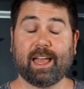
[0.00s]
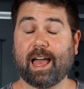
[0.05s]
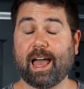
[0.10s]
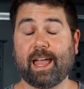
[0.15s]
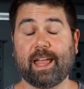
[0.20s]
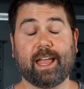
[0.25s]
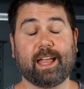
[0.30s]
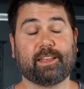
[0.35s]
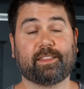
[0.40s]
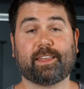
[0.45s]

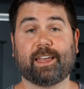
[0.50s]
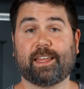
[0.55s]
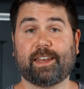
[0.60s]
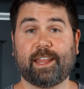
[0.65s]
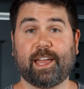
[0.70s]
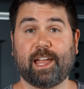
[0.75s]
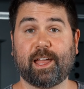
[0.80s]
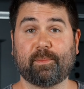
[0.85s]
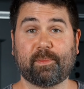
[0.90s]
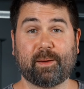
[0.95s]
I hate that
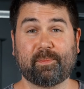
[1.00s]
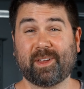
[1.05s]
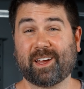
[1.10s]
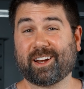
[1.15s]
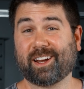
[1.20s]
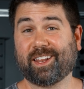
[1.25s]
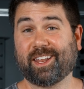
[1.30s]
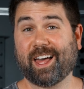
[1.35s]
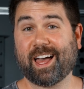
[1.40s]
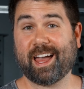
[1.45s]
name, I'm not
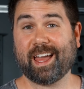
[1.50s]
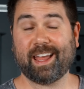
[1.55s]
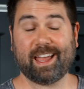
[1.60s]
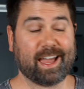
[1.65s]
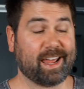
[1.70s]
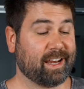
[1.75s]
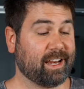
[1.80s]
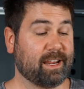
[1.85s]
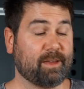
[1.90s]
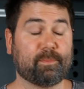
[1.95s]
gonna lie.
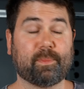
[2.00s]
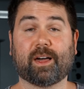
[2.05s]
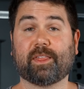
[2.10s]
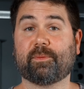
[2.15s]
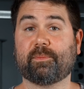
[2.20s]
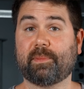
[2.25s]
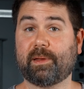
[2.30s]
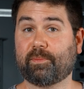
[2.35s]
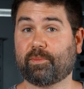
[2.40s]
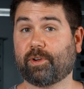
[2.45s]
I didn't even
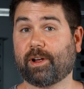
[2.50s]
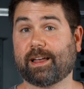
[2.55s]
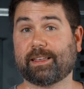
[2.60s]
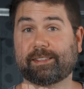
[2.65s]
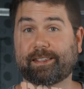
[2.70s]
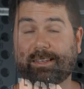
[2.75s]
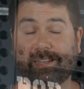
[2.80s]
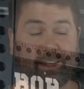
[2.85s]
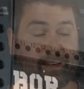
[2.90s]
bother memorizing